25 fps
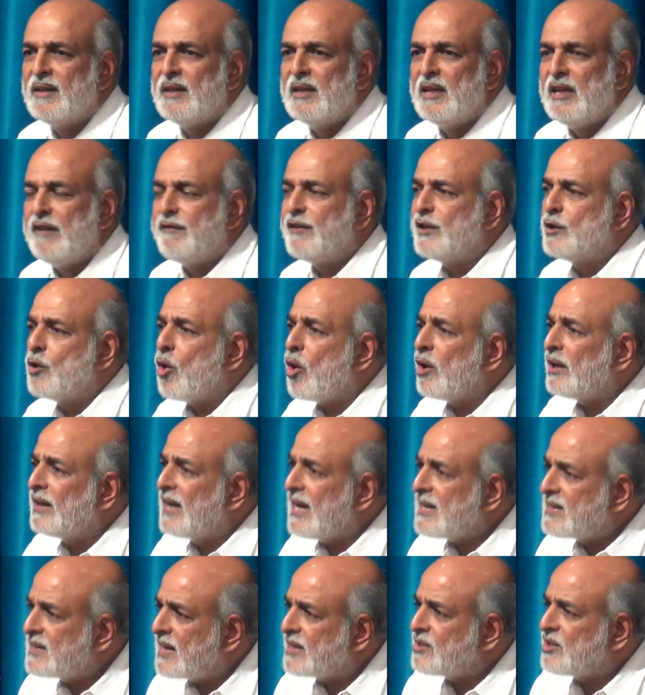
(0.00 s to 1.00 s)
If we don't
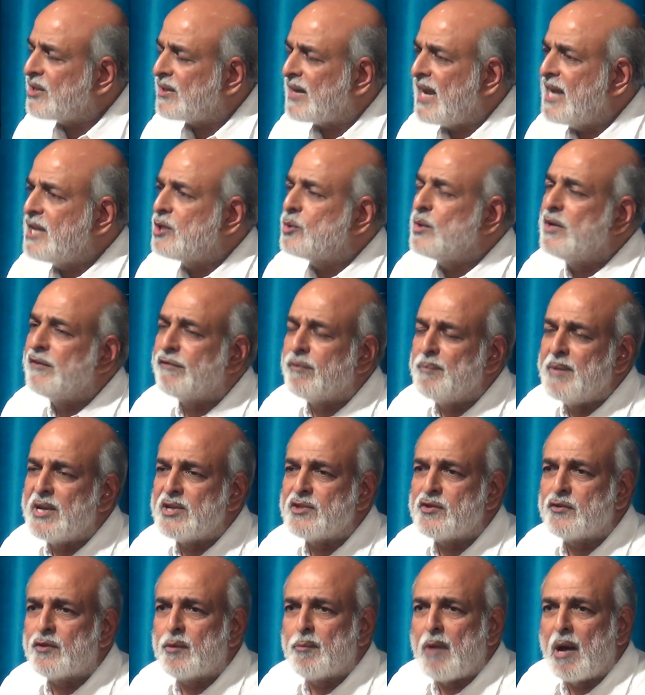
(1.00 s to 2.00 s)
get such a right to
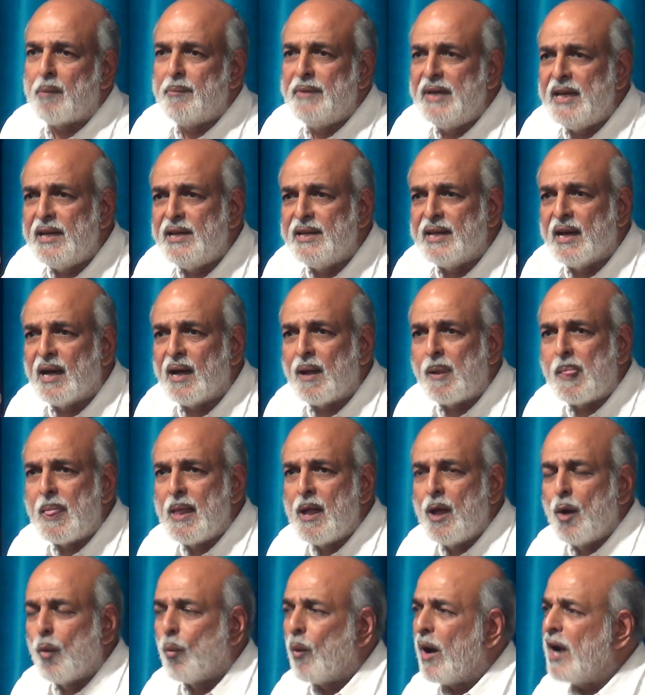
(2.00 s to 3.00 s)
information from our media,
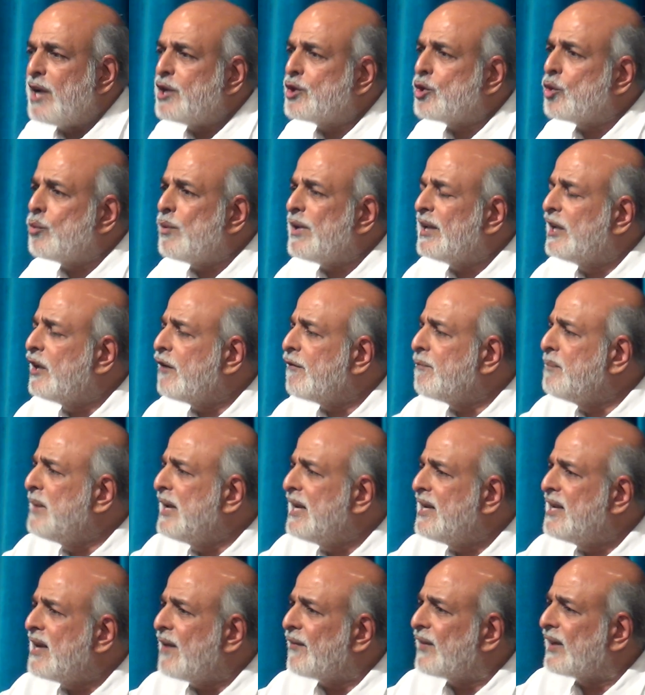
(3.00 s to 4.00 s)
why should we give
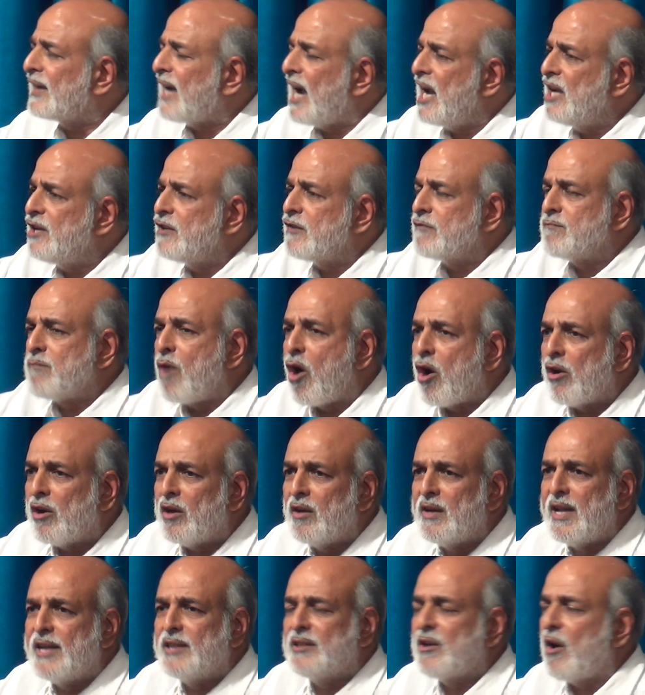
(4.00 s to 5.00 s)
media the kind of moral
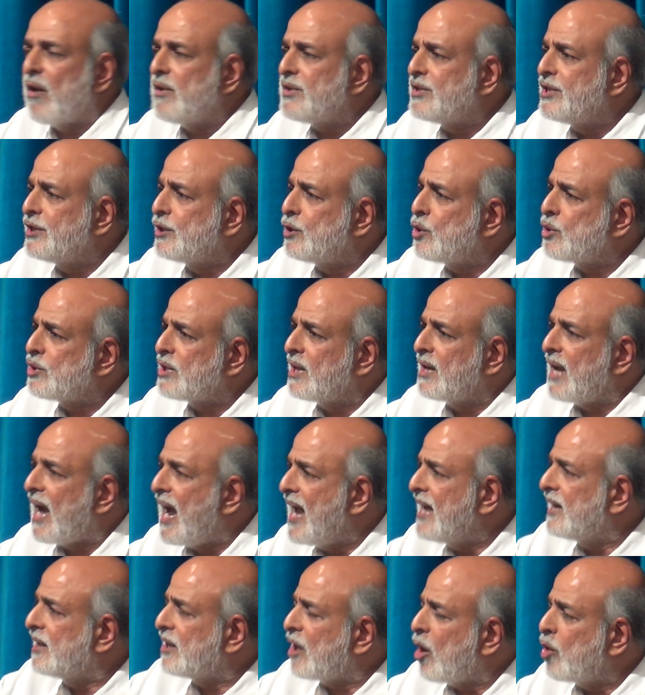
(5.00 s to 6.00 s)
and constitutional
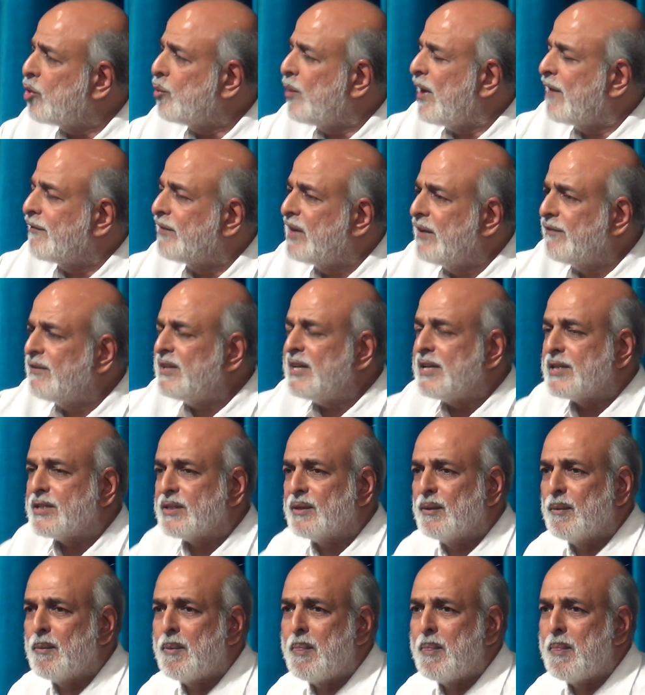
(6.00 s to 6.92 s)
high ground we have given it?